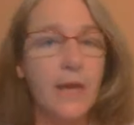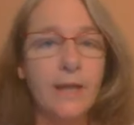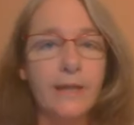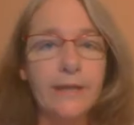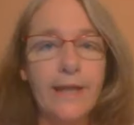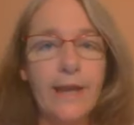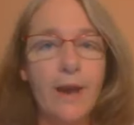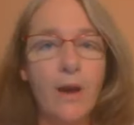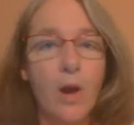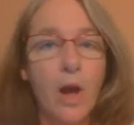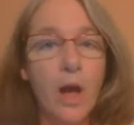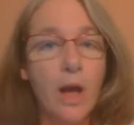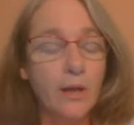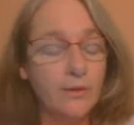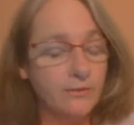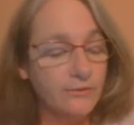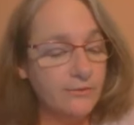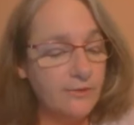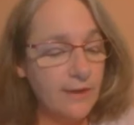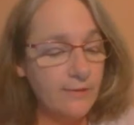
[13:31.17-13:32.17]
Now,
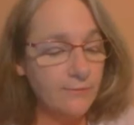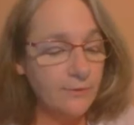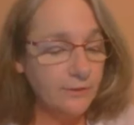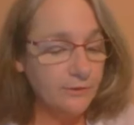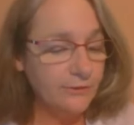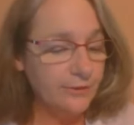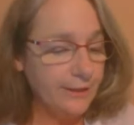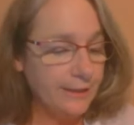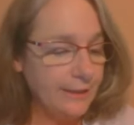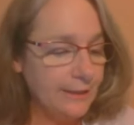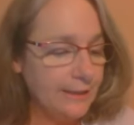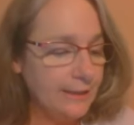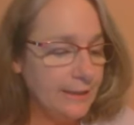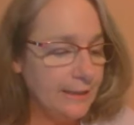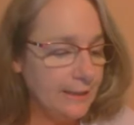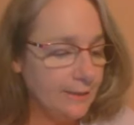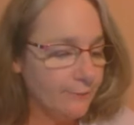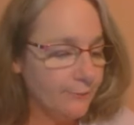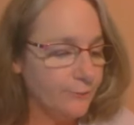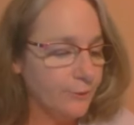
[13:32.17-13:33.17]
17
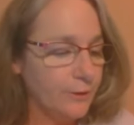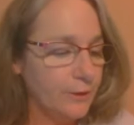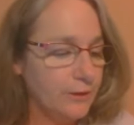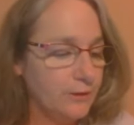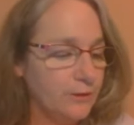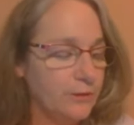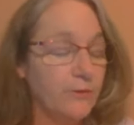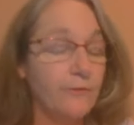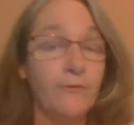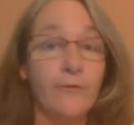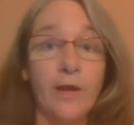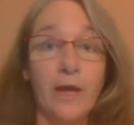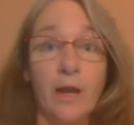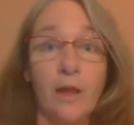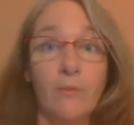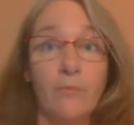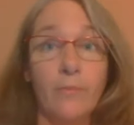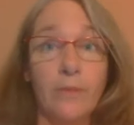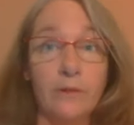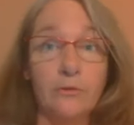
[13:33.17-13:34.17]
different
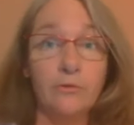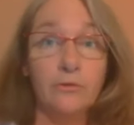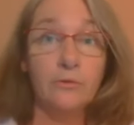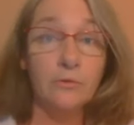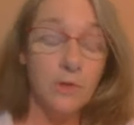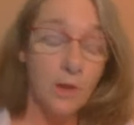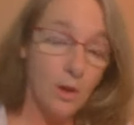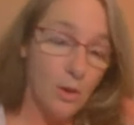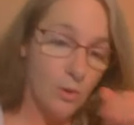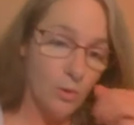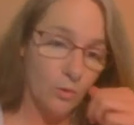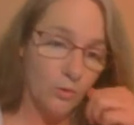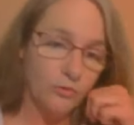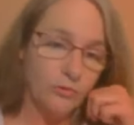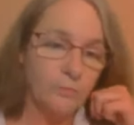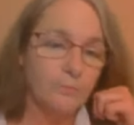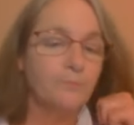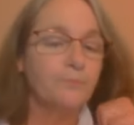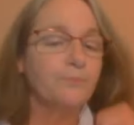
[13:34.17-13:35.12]
developmental goals.